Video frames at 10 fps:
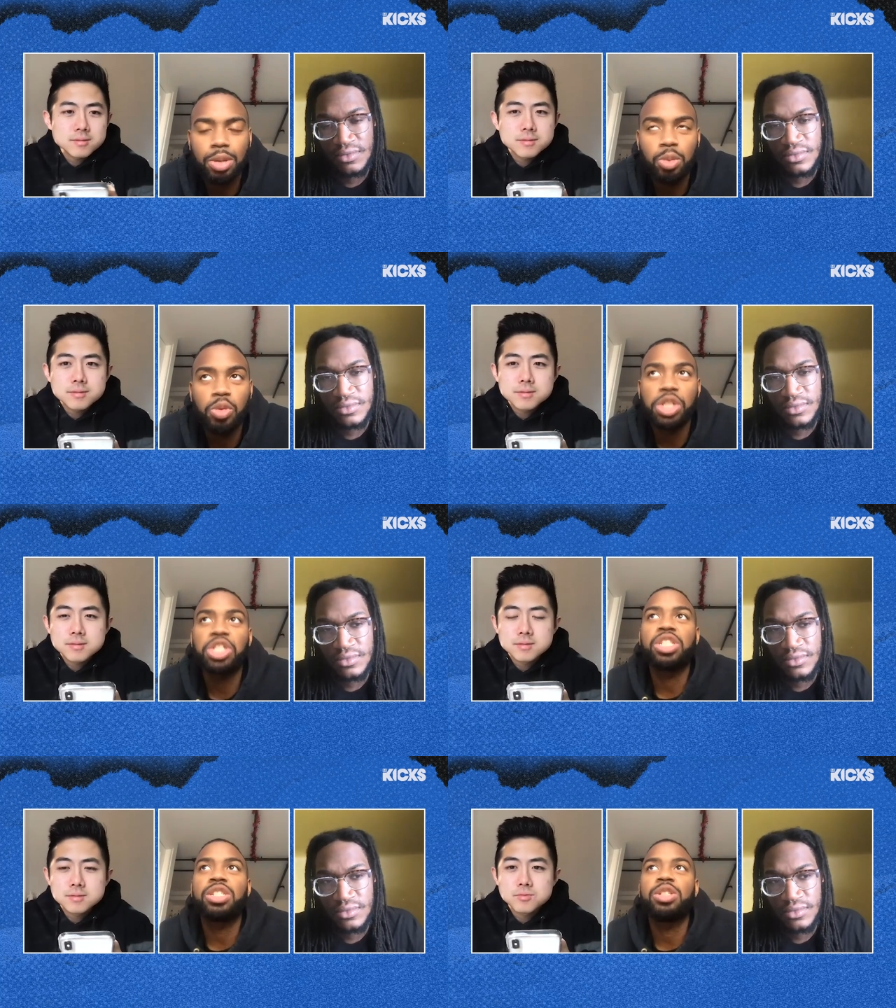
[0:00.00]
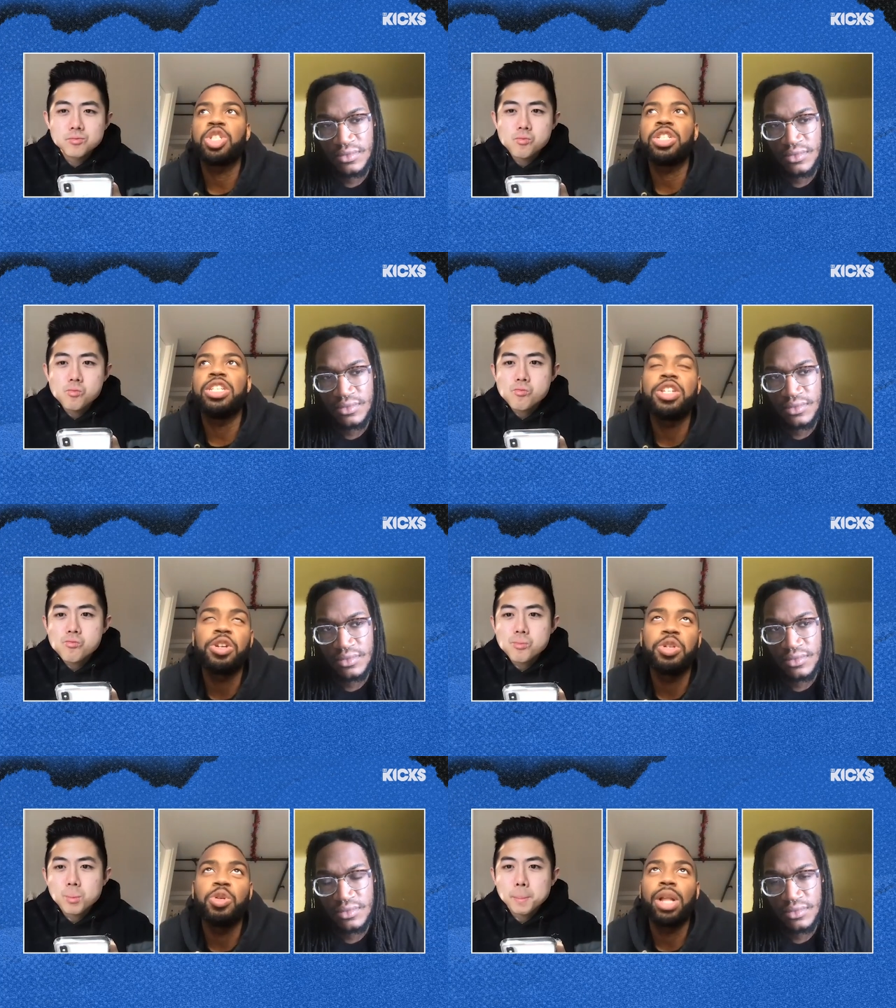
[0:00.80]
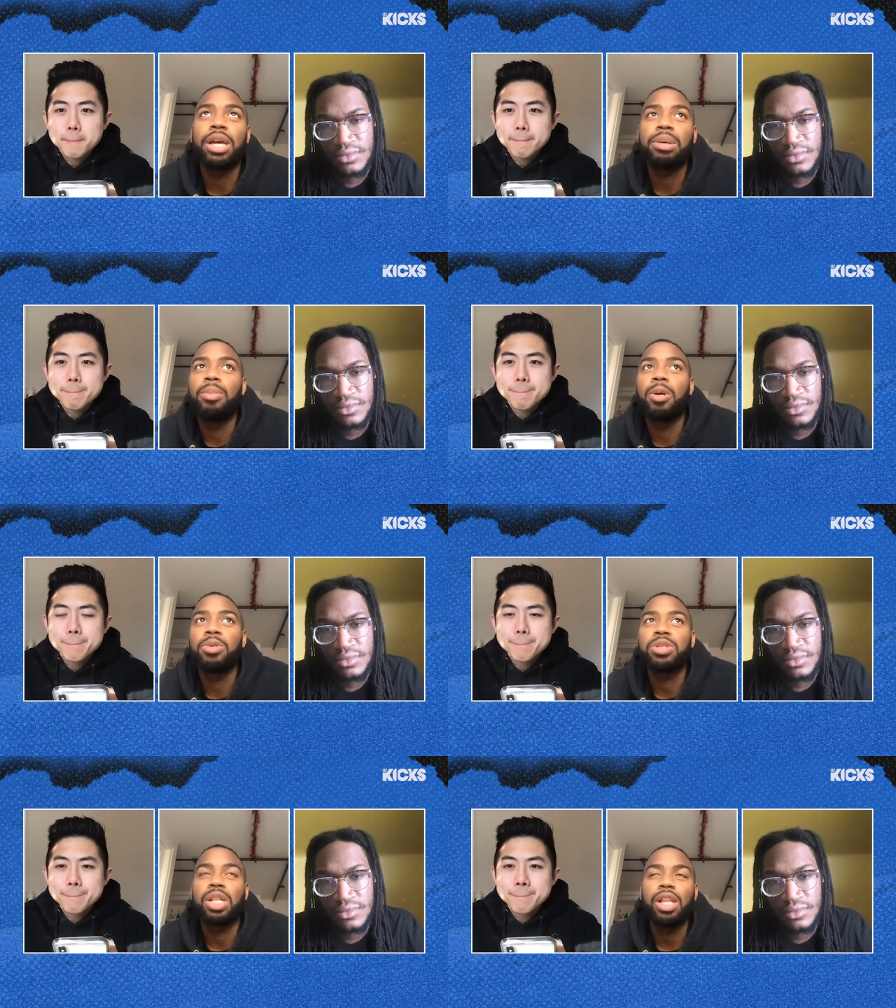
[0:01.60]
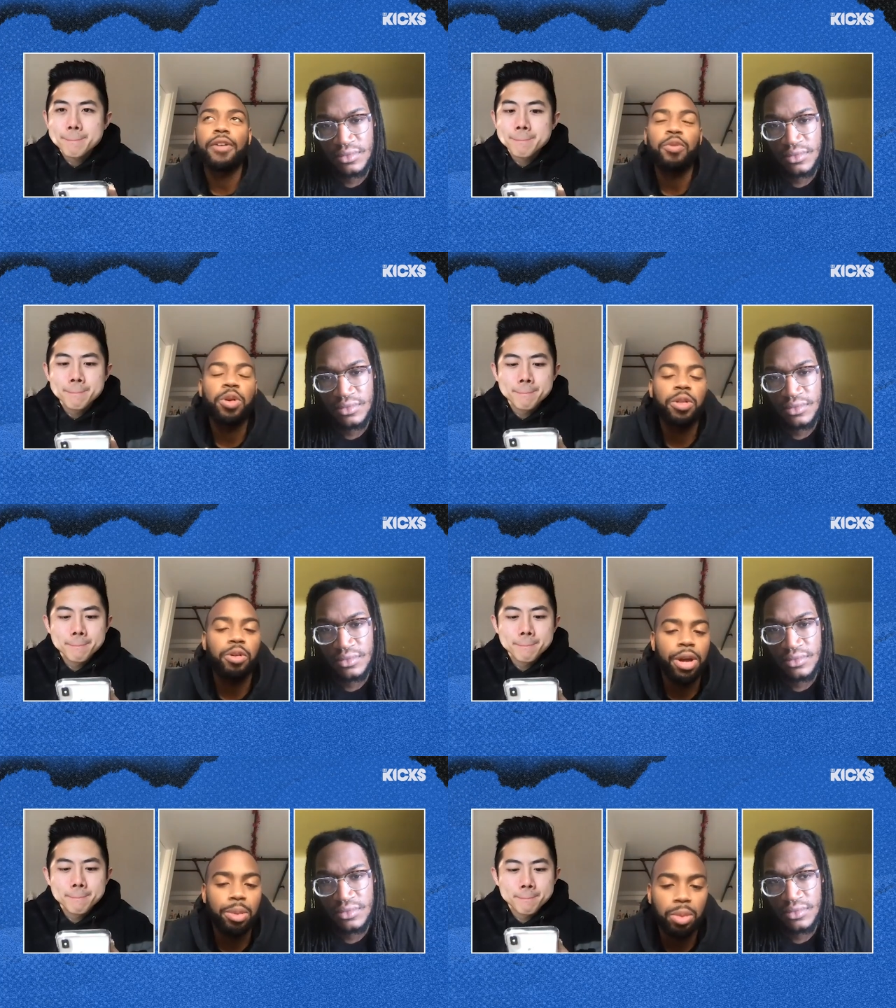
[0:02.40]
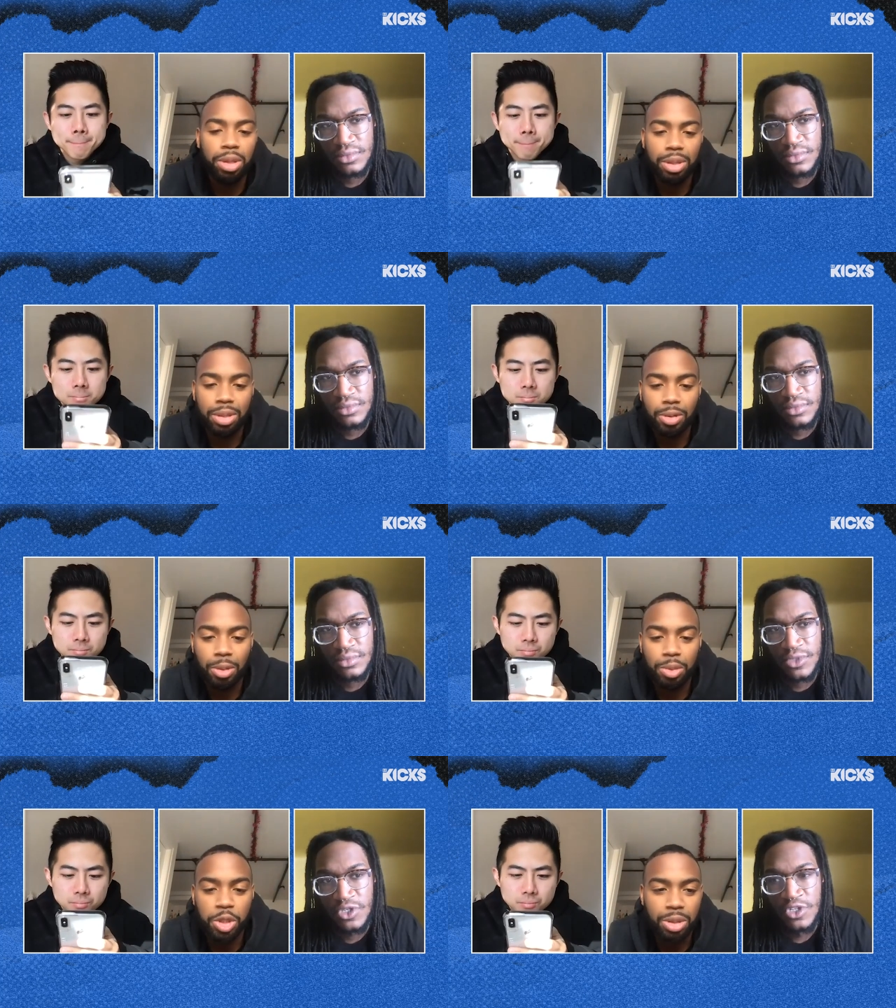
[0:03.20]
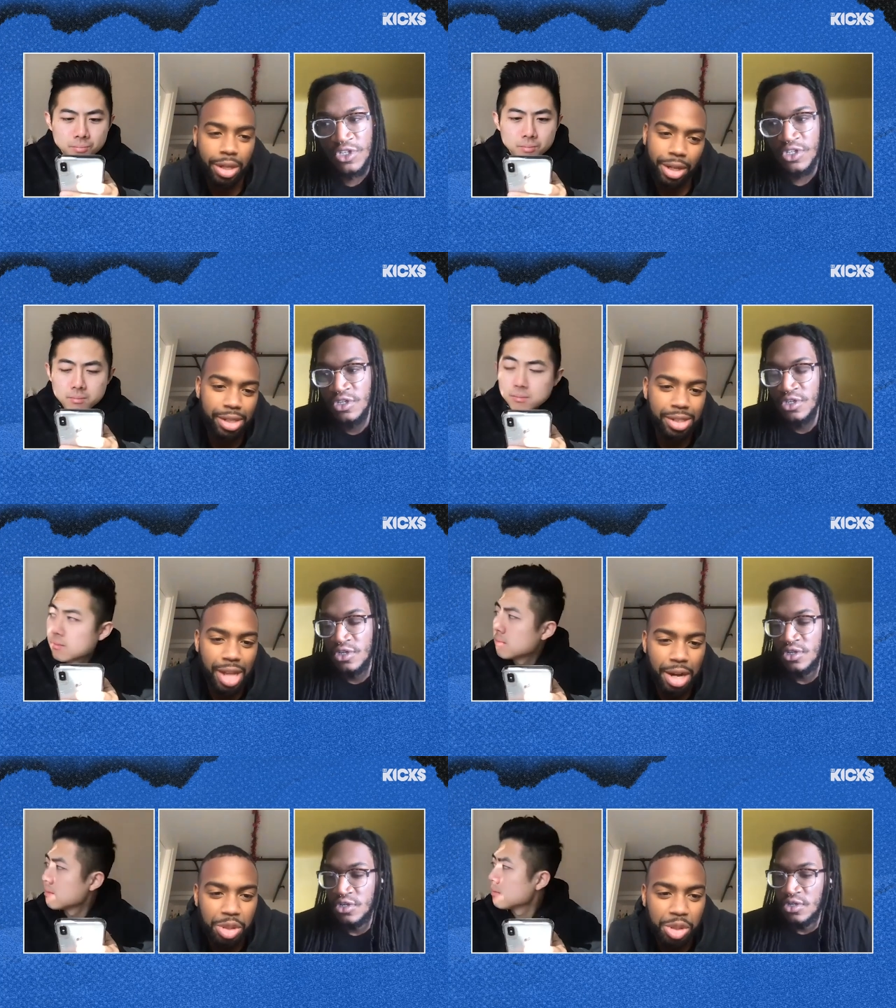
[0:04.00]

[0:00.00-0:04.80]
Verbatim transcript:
Speaker 1: which sneaker do you like most? The left one or the right one? Or which like I guess out of the